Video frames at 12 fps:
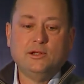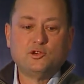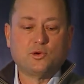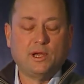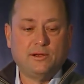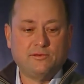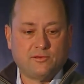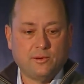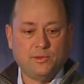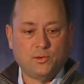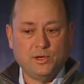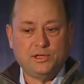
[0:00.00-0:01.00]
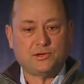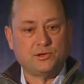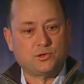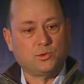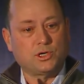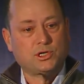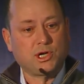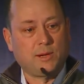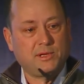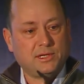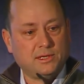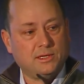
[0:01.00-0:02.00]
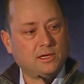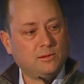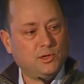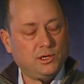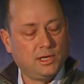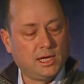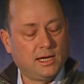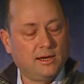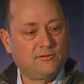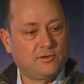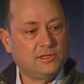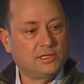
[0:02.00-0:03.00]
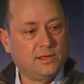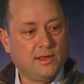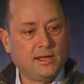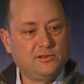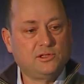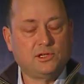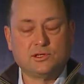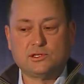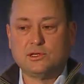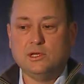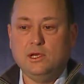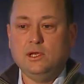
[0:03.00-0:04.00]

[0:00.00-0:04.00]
trend from the research workshop into the community conference, and that's just